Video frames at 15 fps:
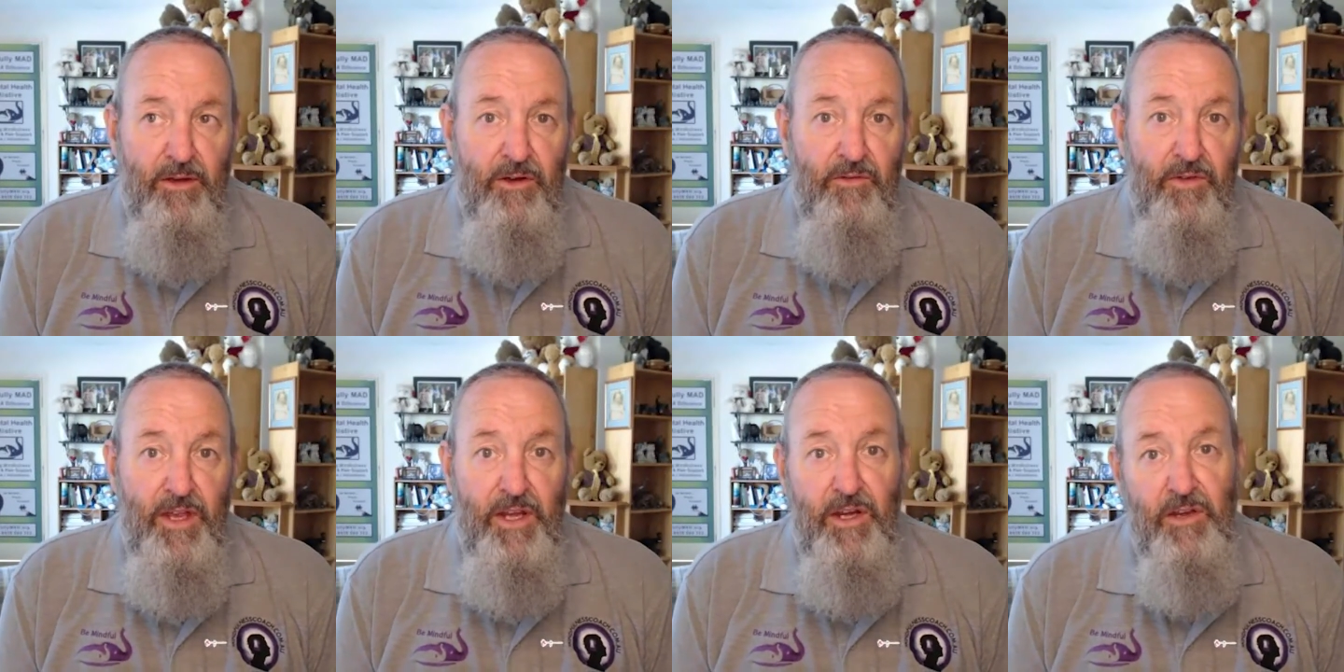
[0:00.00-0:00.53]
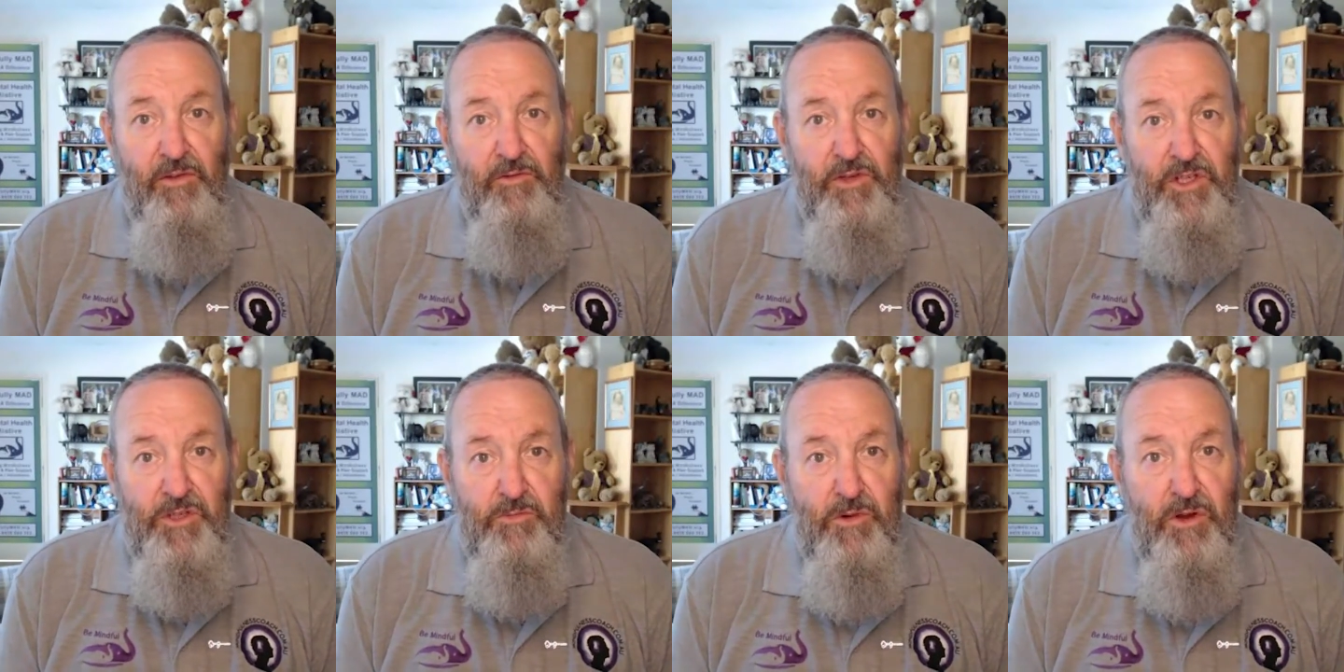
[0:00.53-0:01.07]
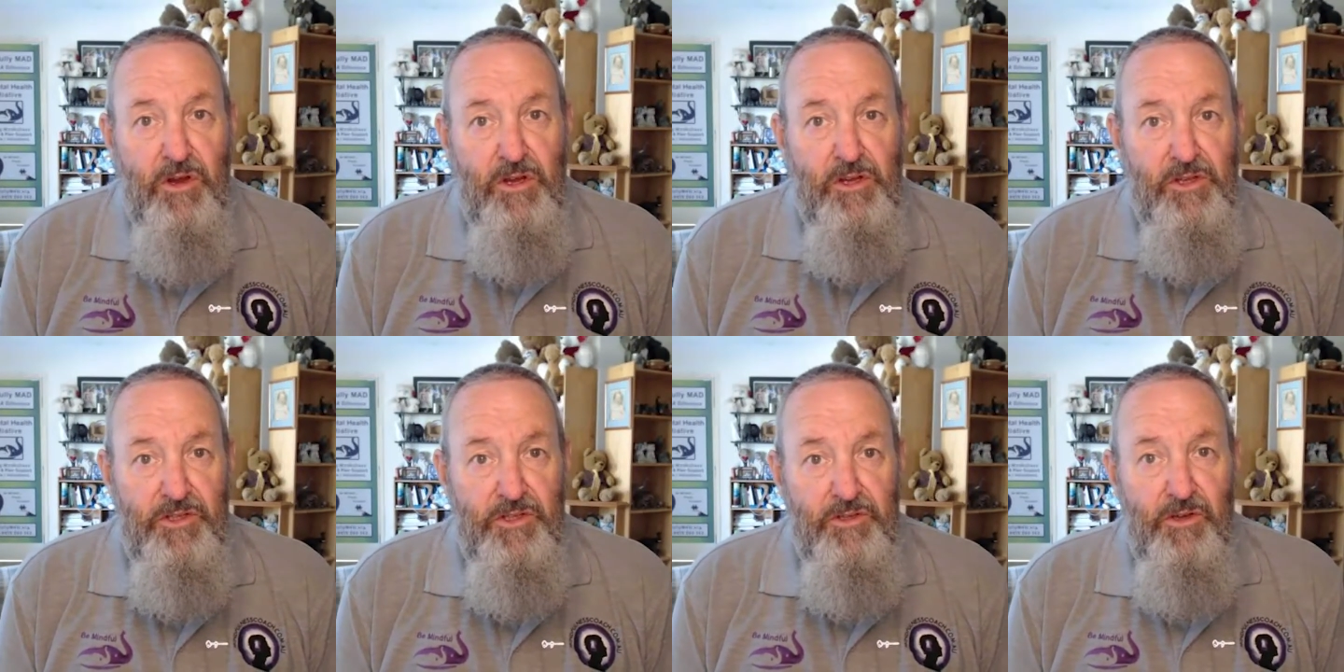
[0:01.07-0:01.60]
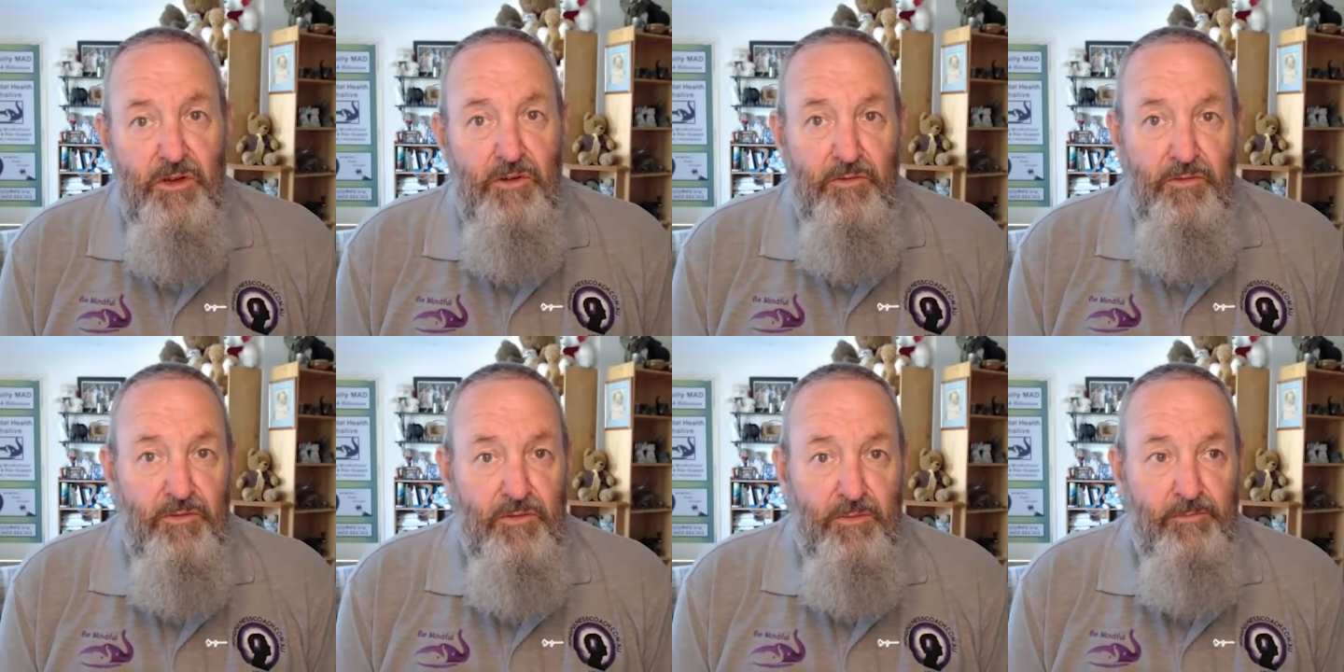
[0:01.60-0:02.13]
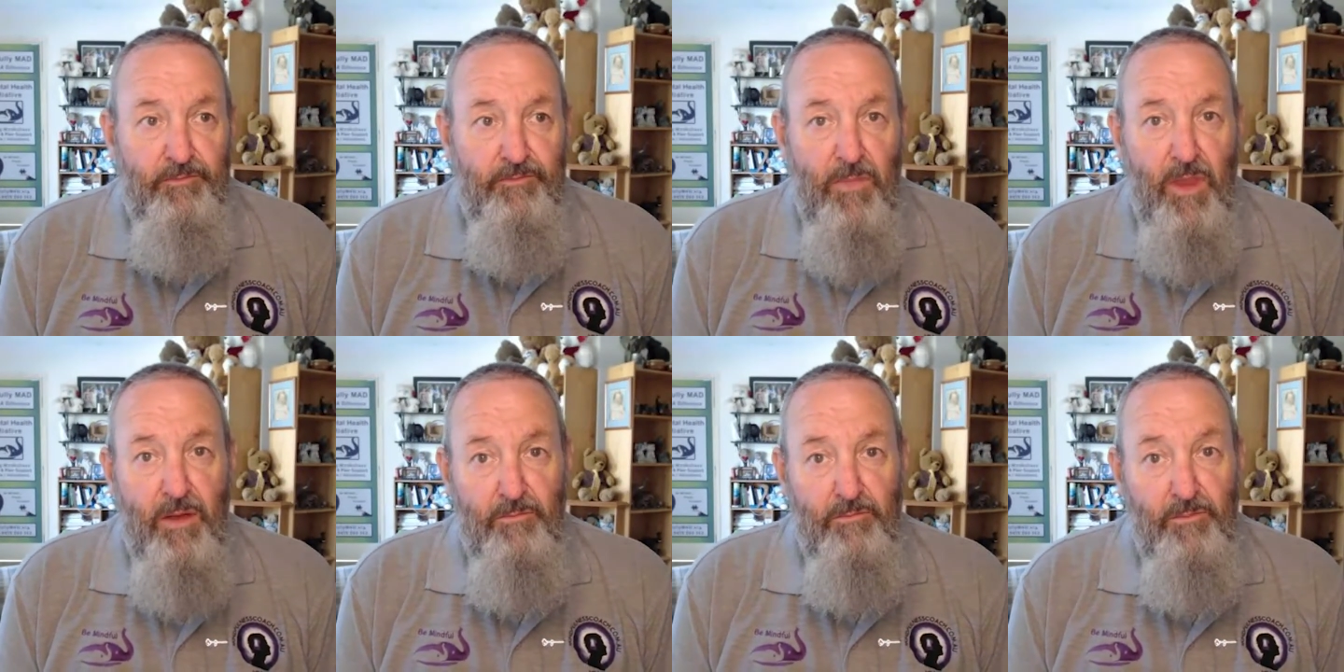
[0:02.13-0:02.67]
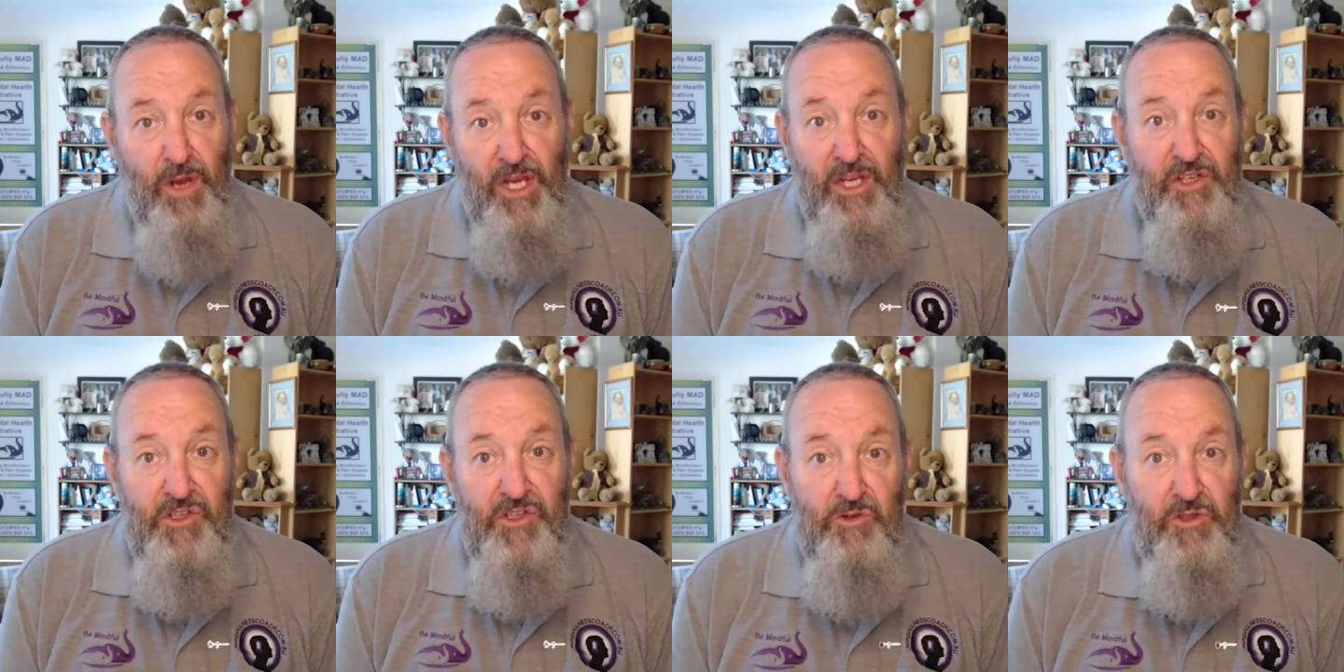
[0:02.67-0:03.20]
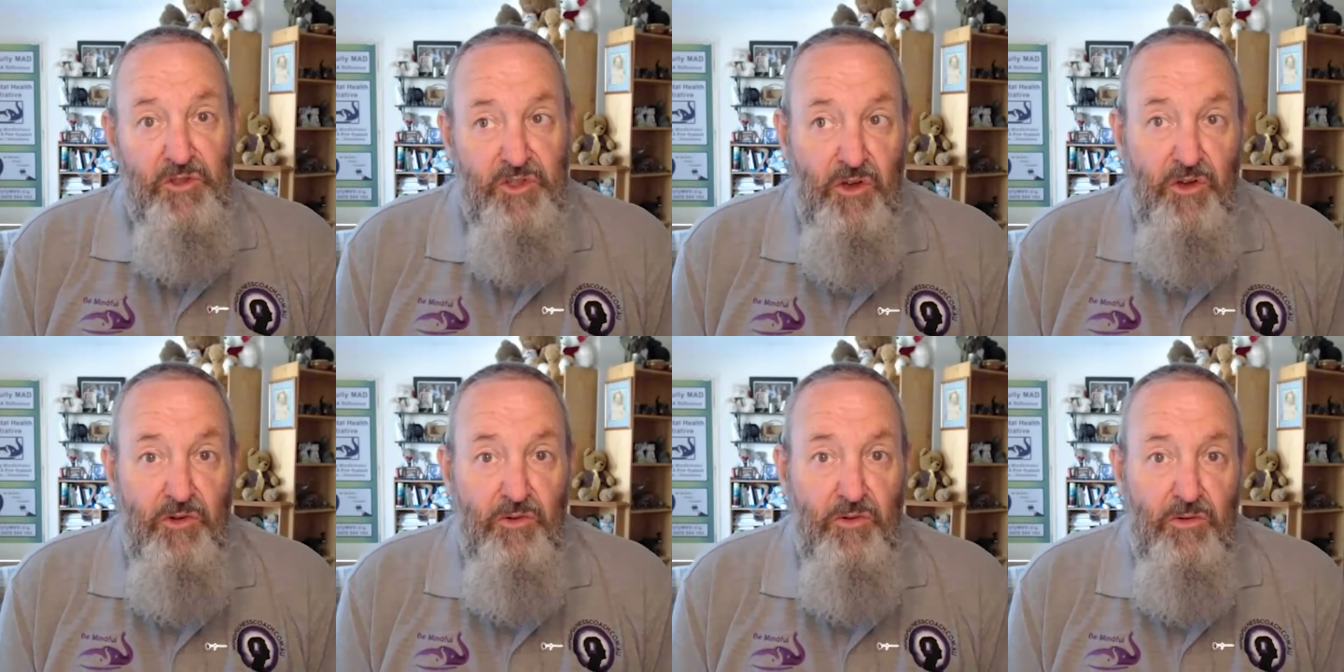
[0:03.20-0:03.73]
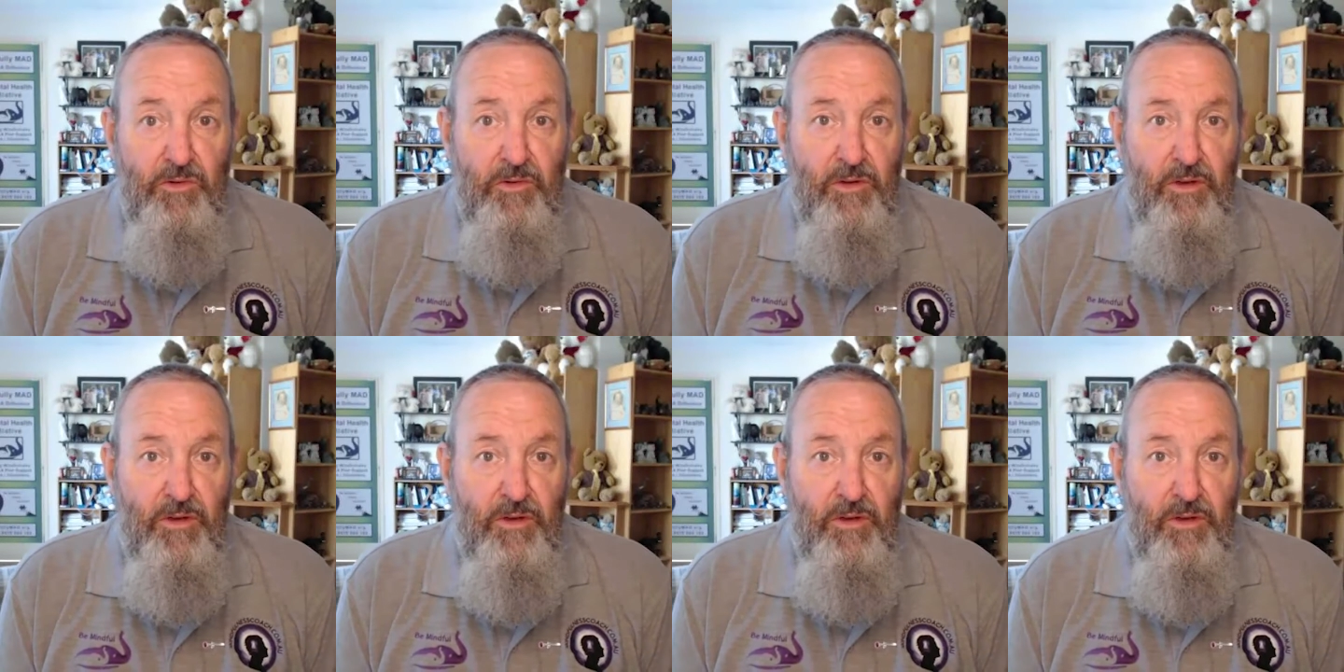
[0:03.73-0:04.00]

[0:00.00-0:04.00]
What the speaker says: I've had lived experience of being suicidal